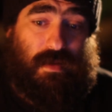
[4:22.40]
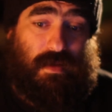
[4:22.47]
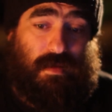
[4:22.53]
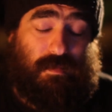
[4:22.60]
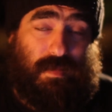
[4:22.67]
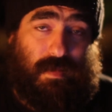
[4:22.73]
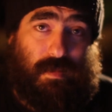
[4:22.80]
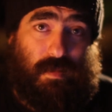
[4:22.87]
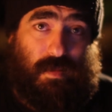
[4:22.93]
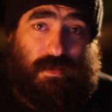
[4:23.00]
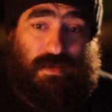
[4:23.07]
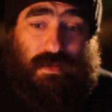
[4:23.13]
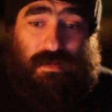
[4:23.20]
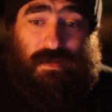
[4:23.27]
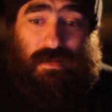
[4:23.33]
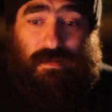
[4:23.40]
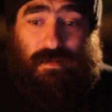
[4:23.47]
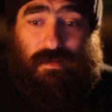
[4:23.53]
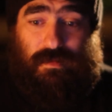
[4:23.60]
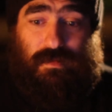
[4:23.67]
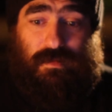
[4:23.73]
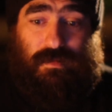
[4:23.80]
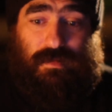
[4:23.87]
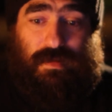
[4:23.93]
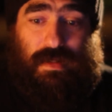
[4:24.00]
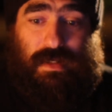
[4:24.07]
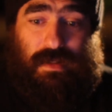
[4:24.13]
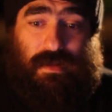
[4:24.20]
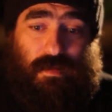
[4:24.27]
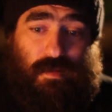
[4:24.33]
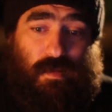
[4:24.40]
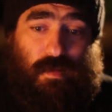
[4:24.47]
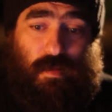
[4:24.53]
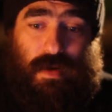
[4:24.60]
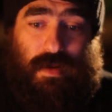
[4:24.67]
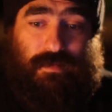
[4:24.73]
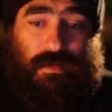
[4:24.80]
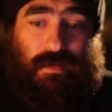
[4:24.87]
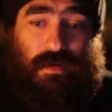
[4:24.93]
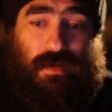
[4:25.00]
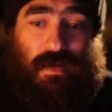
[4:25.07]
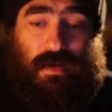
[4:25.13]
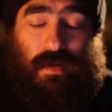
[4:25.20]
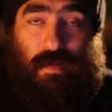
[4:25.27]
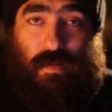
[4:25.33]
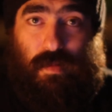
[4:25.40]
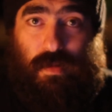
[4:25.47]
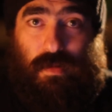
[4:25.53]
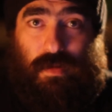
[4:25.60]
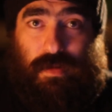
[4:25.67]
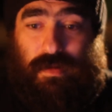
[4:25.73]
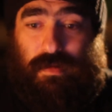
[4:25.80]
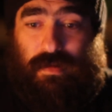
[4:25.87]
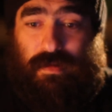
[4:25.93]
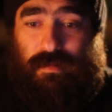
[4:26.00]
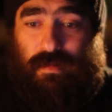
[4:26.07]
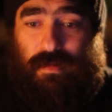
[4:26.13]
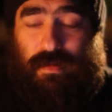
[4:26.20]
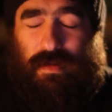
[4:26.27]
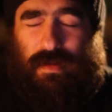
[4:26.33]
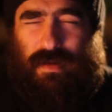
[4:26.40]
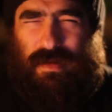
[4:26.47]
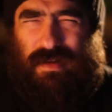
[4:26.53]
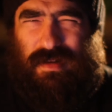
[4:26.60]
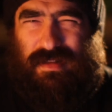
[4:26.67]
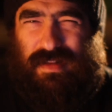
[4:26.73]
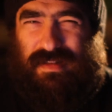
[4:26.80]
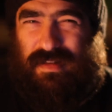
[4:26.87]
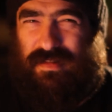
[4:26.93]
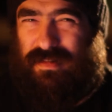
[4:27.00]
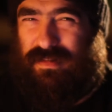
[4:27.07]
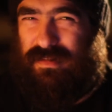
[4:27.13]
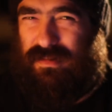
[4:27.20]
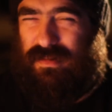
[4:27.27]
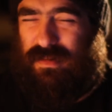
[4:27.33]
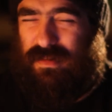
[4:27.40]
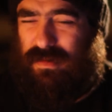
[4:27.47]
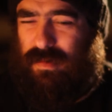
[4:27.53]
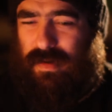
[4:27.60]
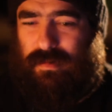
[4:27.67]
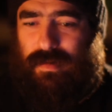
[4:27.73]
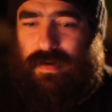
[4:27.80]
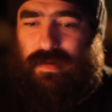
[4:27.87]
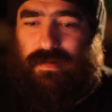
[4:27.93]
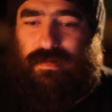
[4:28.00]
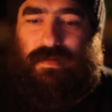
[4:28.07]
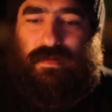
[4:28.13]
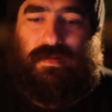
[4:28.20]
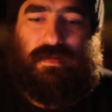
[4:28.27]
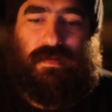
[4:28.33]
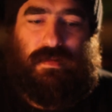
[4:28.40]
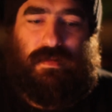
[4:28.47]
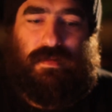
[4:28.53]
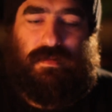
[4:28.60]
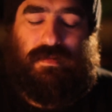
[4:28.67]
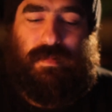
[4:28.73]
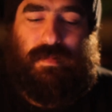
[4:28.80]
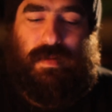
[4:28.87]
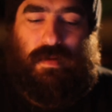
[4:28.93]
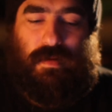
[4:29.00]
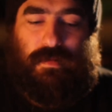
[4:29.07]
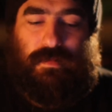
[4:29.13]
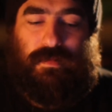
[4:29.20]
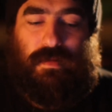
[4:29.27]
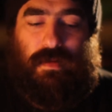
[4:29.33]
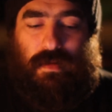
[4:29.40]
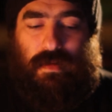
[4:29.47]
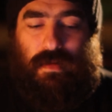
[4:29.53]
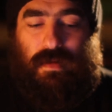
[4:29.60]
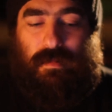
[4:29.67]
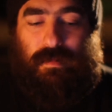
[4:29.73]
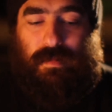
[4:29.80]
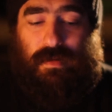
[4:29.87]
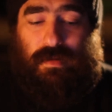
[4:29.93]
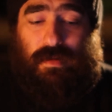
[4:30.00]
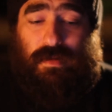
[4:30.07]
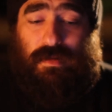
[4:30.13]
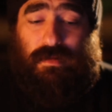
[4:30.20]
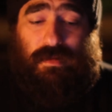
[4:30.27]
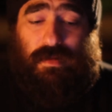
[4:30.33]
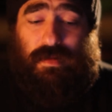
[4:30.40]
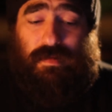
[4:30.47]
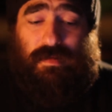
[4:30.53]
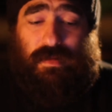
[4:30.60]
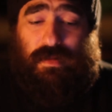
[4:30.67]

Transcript: people watching this on telly or whatever were looking at this, we're thinking, oh, that doesn't look quite right. It looks a bit off. But you can easily